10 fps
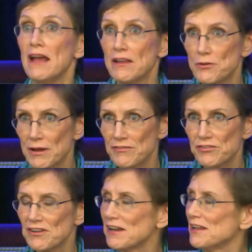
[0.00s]
You have
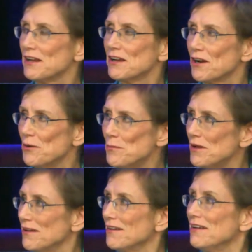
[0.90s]
steady income
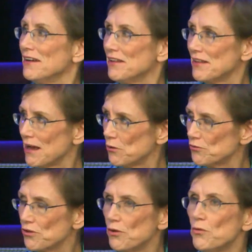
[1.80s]
in the
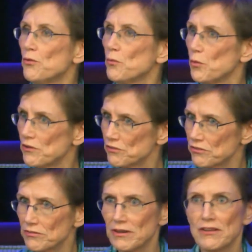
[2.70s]
household, which
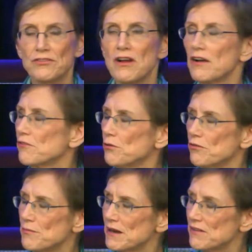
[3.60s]
is not true
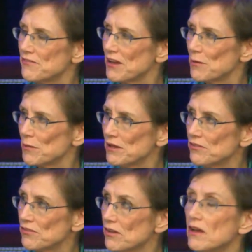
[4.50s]
of many
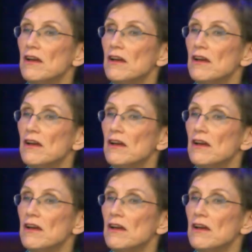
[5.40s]
families.